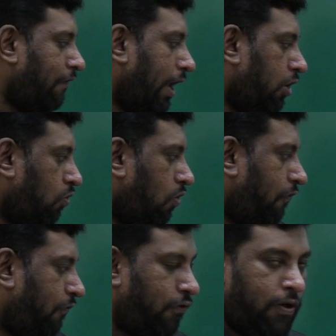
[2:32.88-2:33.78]
value
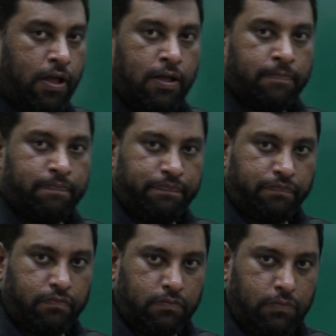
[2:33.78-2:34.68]
of
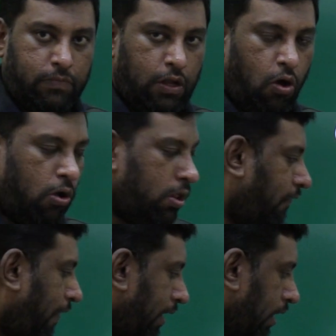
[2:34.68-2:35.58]
all the
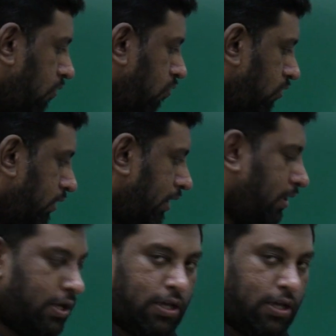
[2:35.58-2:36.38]
final goods and